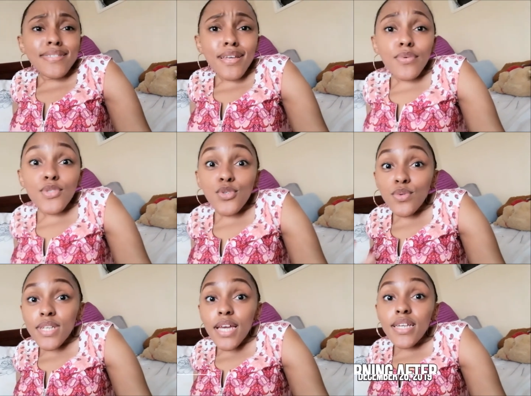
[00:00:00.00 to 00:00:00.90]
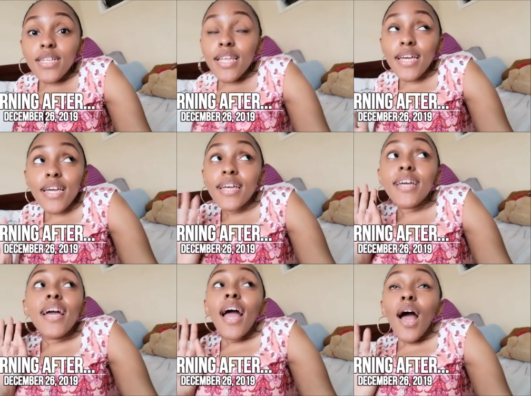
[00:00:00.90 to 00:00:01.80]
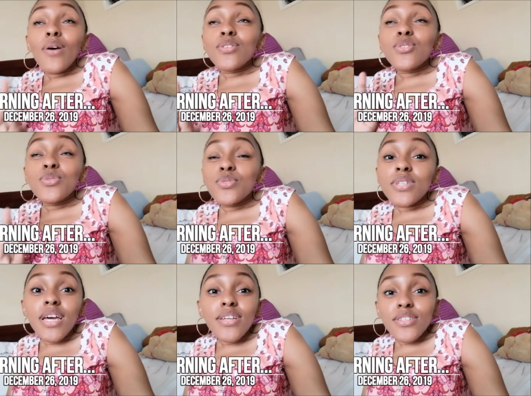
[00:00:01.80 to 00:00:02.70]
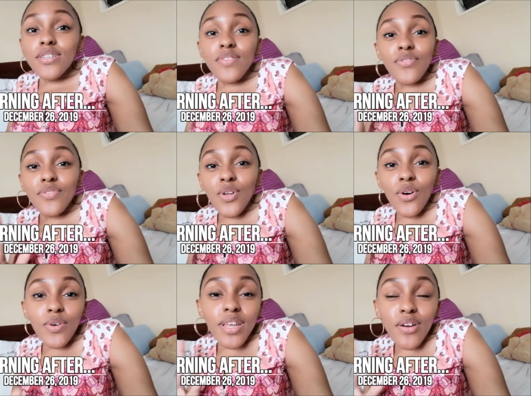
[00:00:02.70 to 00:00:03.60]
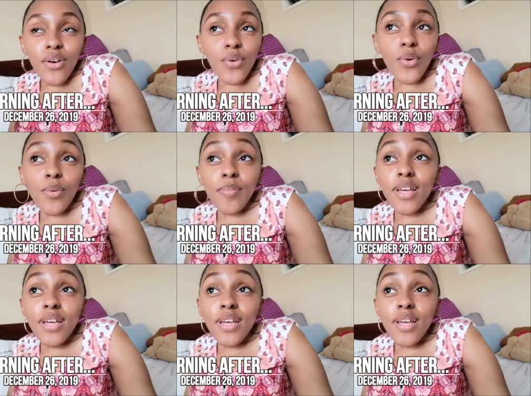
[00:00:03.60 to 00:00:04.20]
I was so tired. Like, I was too, too tired to even vlog when I got home.